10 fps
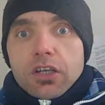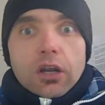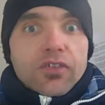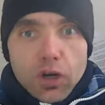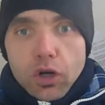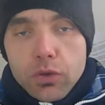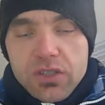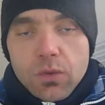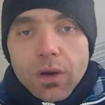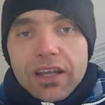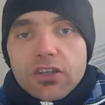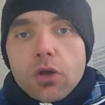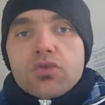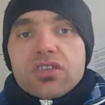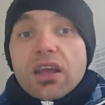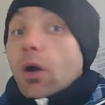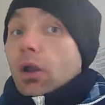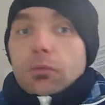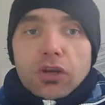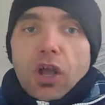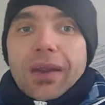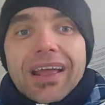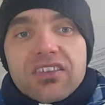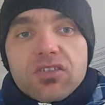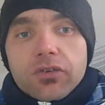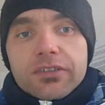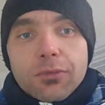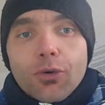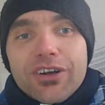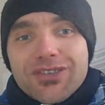you know, if you're not losing weight, don't just say, oh, I'm going to go and exercise more.